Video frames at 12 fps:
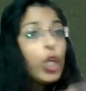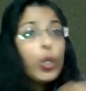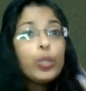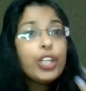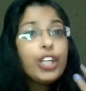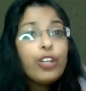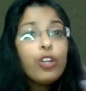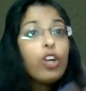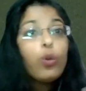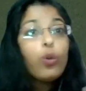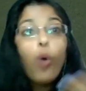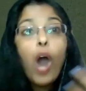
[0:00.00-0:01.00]
You did not
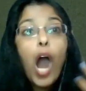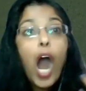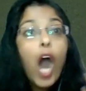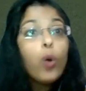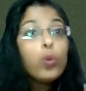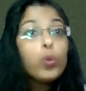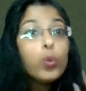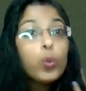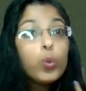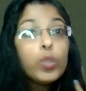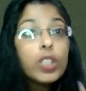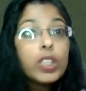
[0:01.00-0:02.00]
know how to
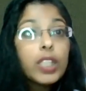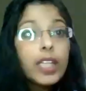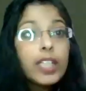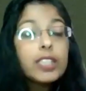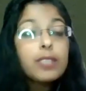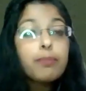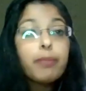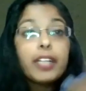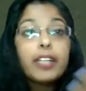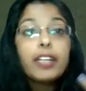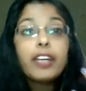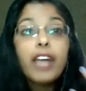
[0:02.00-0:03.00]
do the things, but
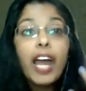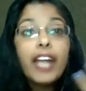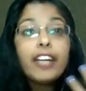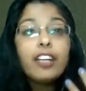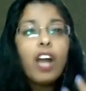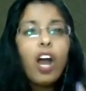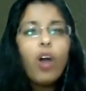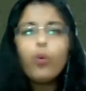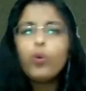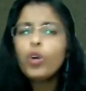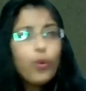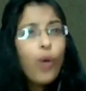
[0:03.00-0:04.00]
right
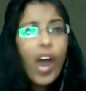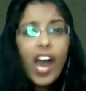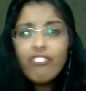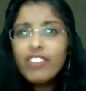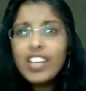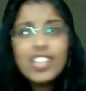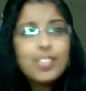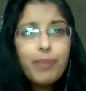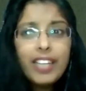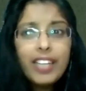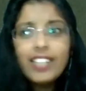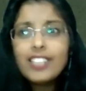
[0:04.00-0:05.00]
now you have the
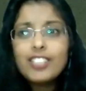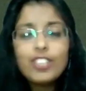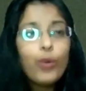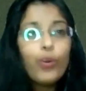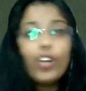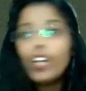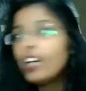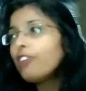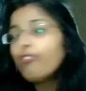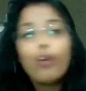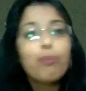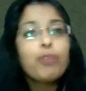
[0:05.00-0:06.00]
experience. You learn
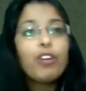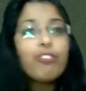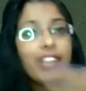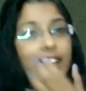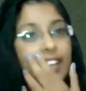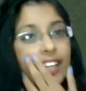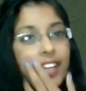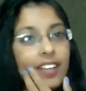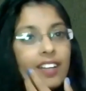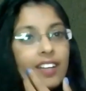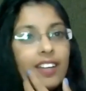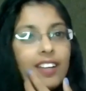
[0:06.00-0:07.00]
from your failure.
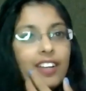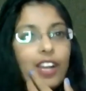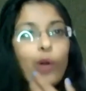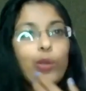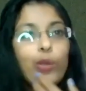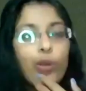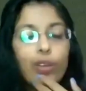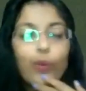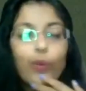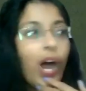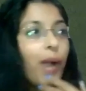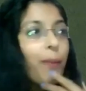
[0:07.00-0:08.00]
Now
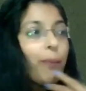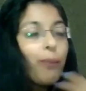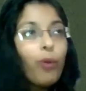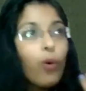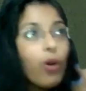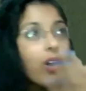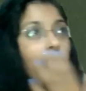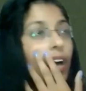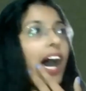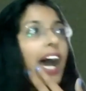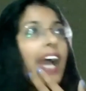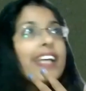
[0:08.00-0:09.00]
you are more,
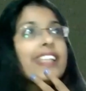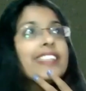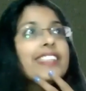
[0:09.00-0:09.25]
I